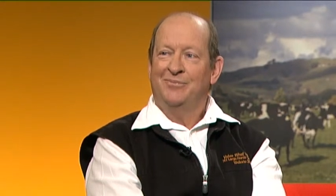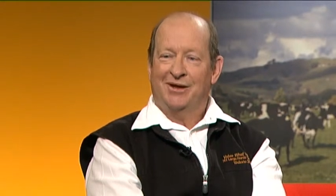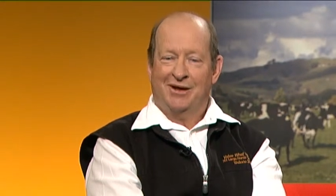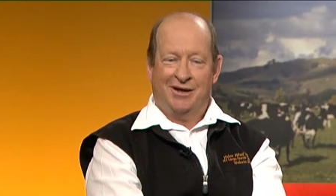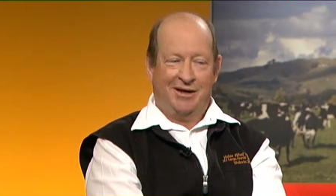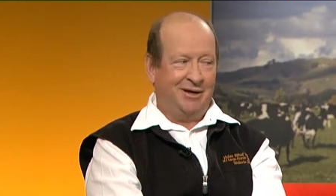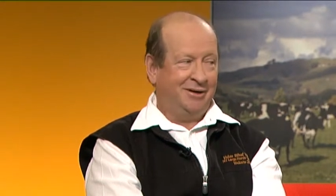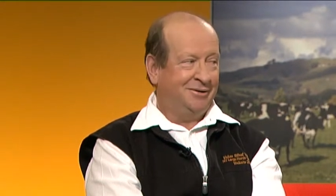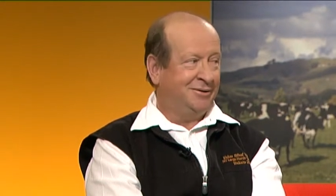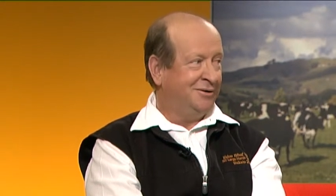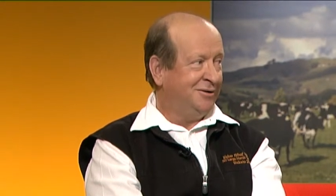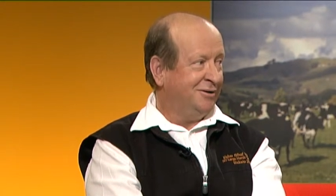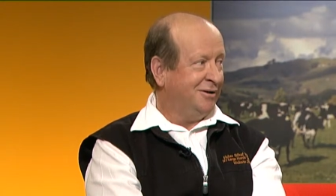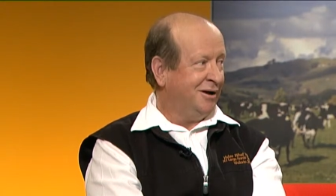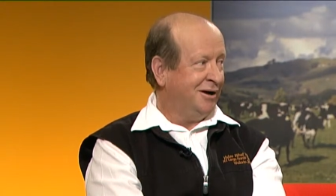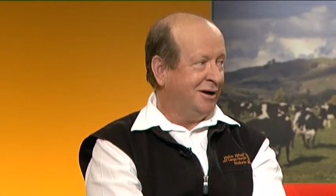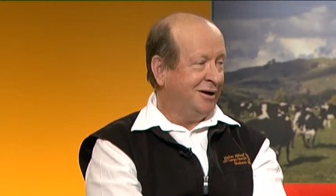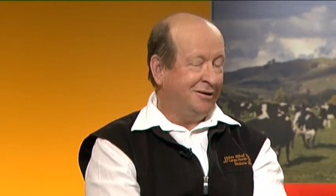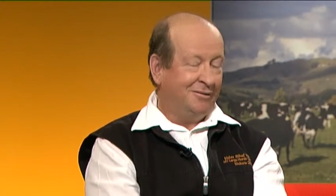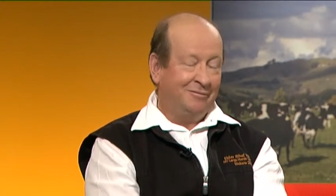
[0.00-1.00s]
and
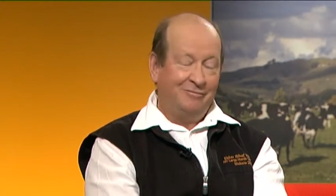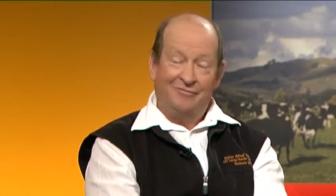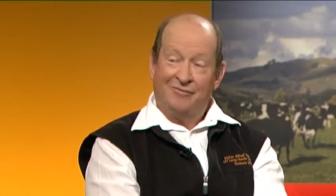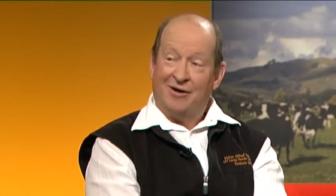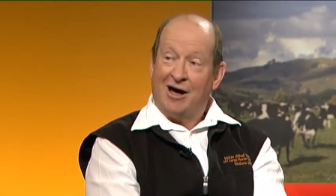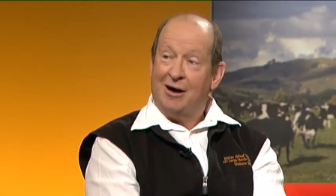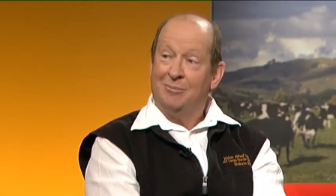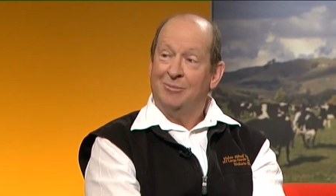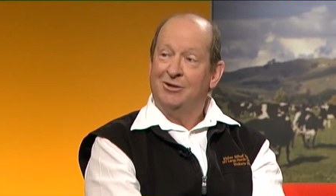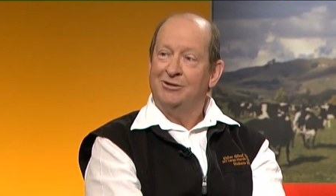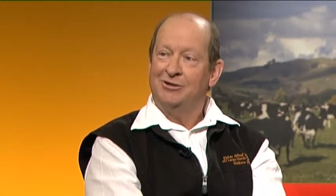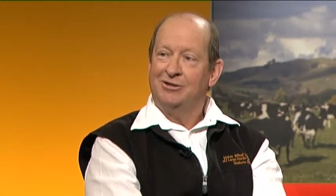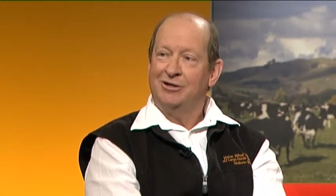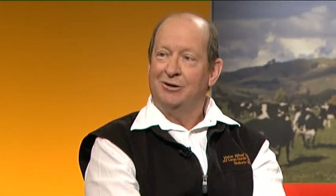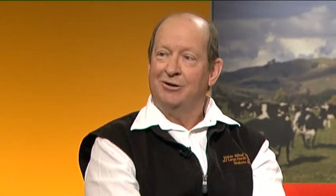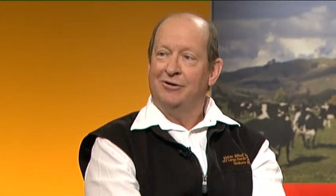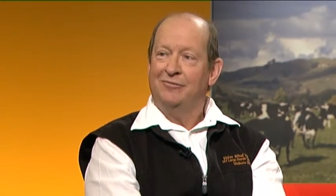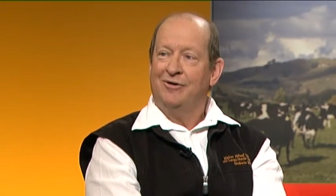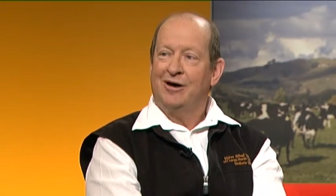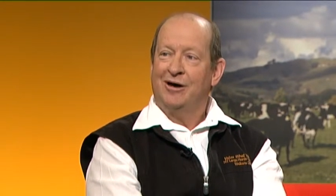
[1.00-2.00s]
uh, farmers,
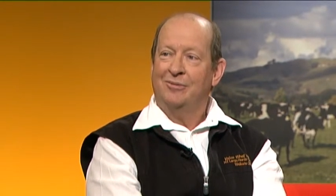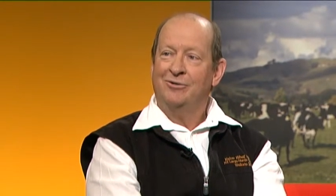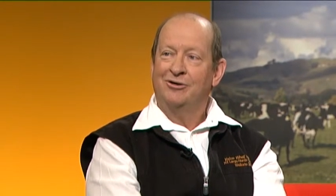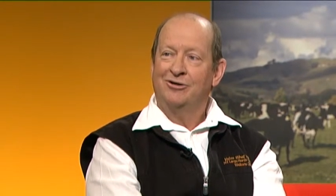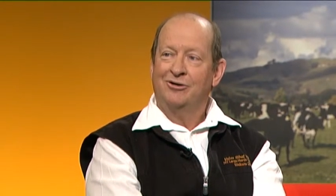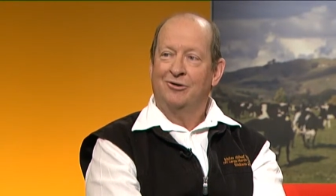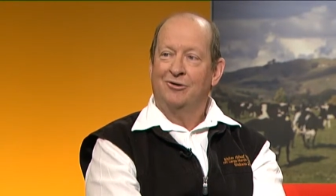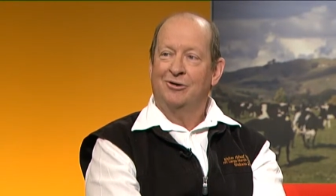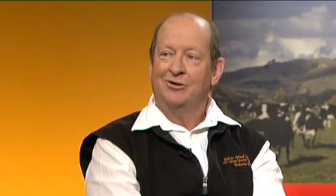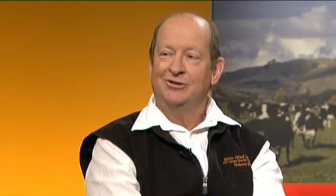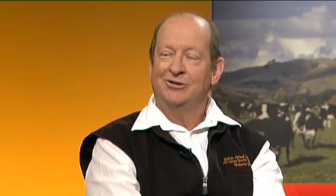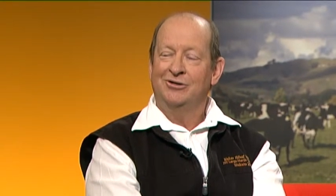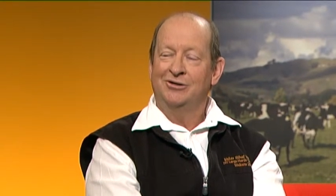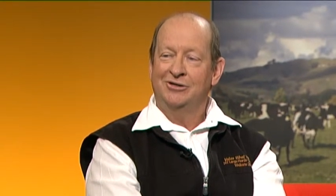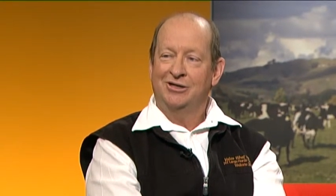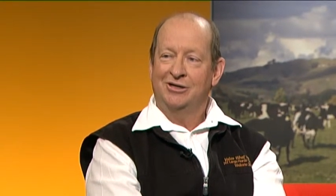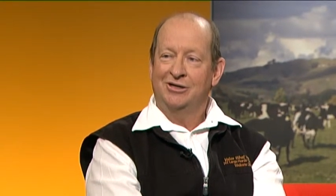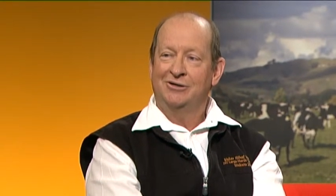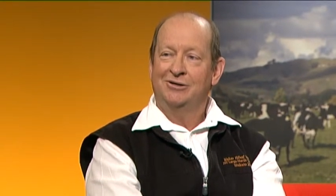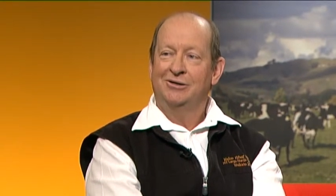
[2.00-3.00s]
dairy farmers across New
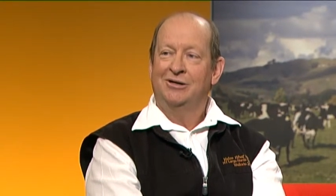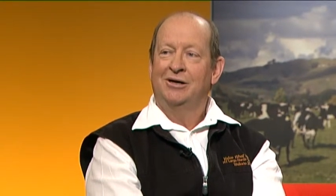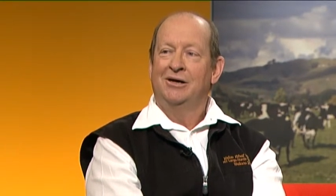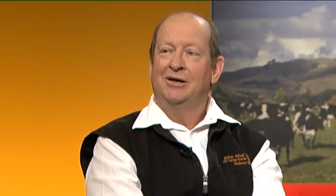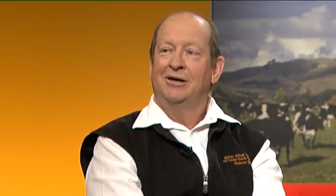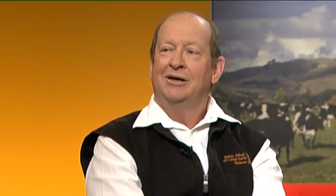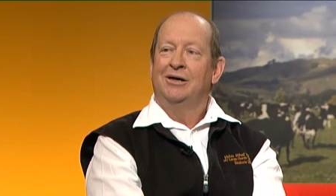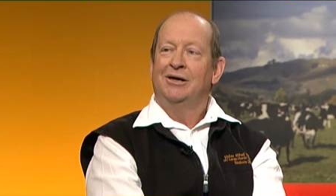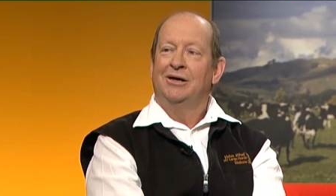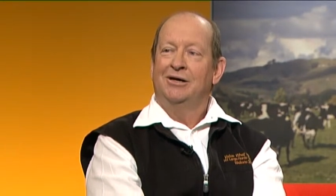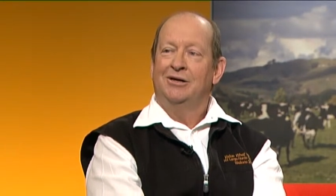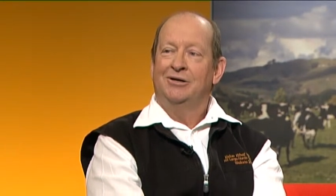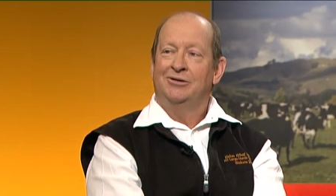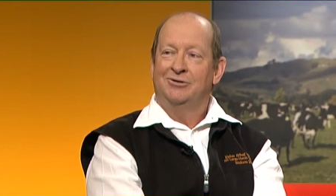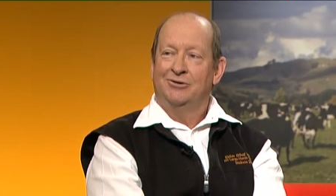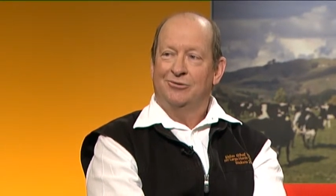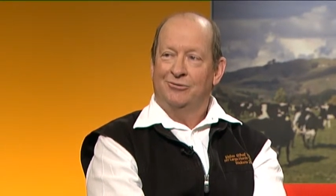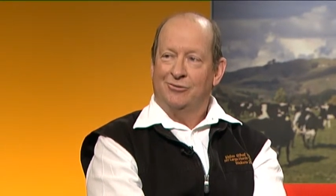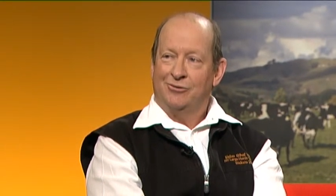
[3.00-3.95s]
Zealand, is to